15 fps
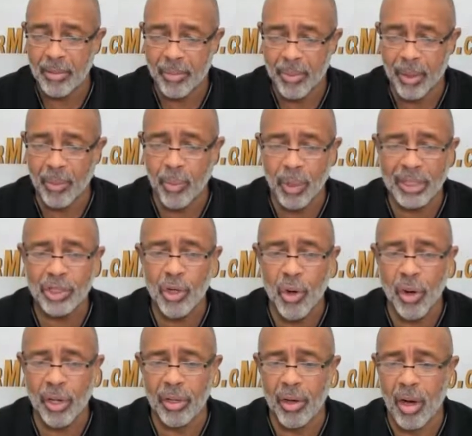But what's
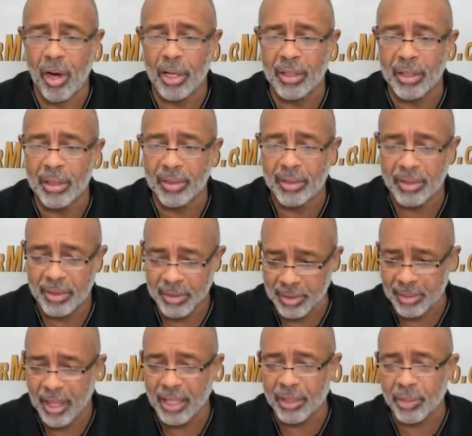going on?
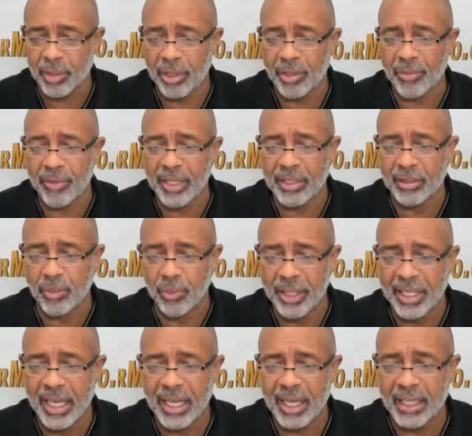That's one of the reasons we
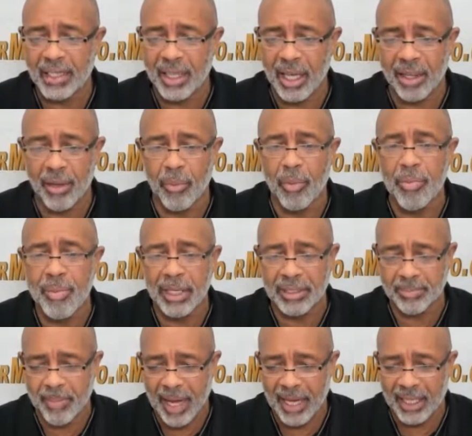need each other and we
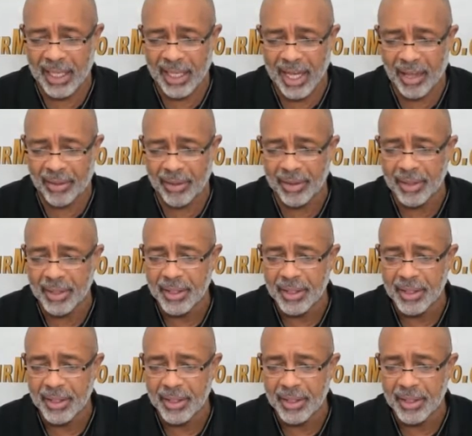must band together,